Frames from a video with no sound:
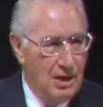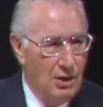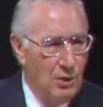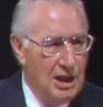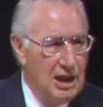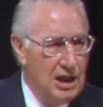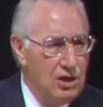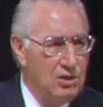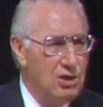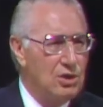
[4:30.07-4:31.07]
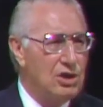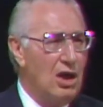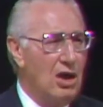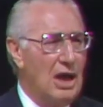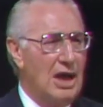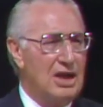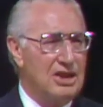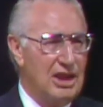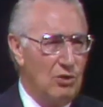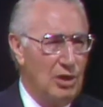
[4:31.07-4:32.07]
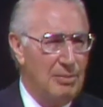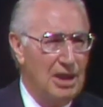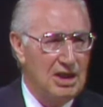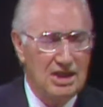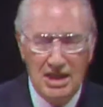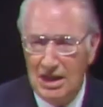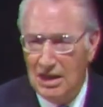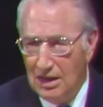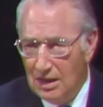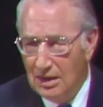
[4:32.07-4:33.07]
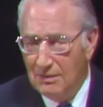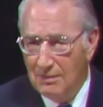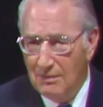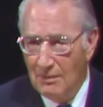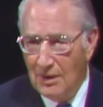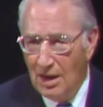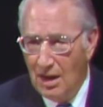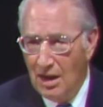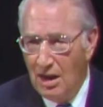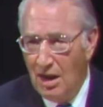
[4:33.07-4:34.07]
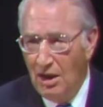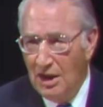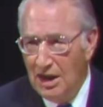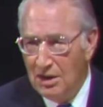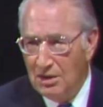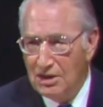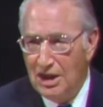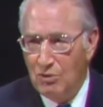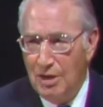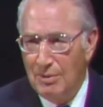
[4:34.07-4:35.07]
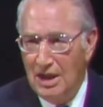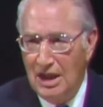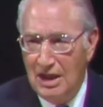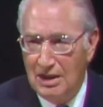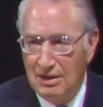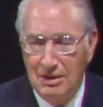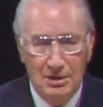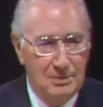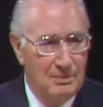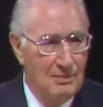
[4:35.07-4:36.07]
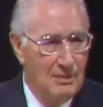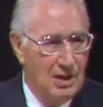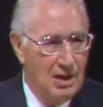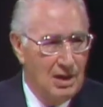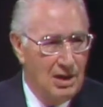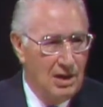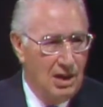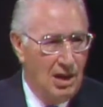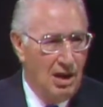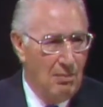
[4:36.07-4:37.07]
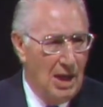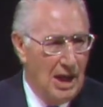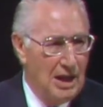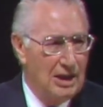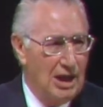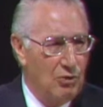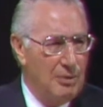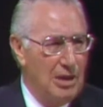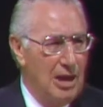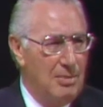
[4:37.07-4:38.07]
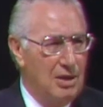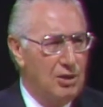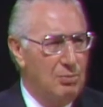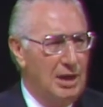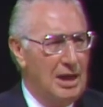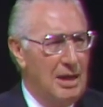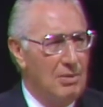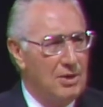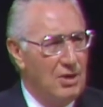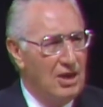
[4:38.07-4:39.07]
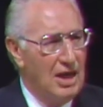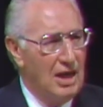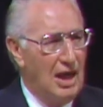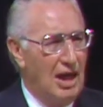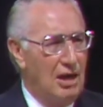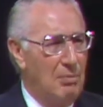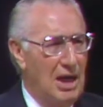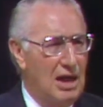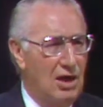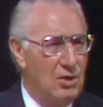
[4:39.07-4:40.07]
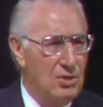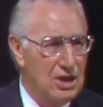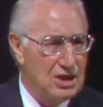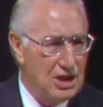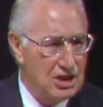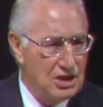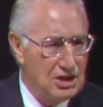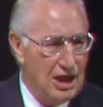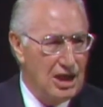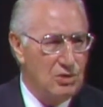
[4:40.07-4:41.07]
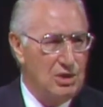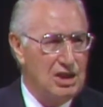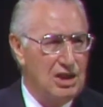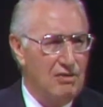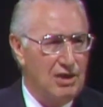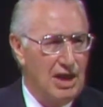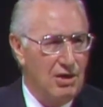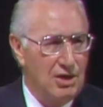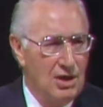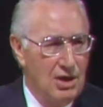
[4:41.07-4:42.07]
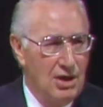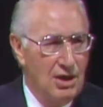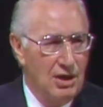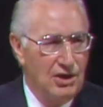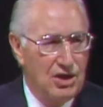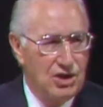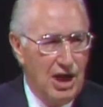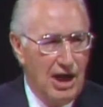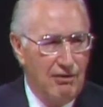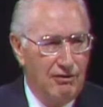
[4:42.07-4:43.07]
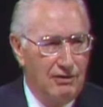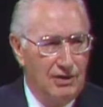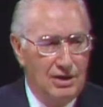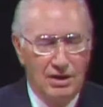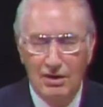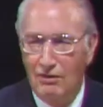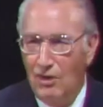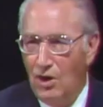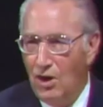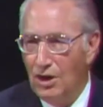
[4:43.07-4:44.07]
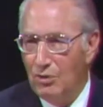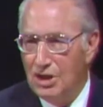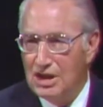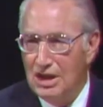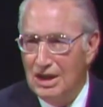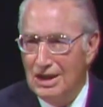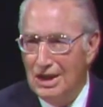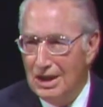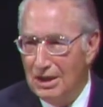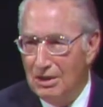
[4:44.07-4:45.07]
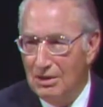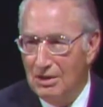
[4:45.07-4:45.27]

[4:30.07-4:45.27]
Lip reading: We need to use our eyes that we may see, our ears that we may hear, our mind that we may be able to think and make our own decisions as we sift out the chaff of all that we see and hear,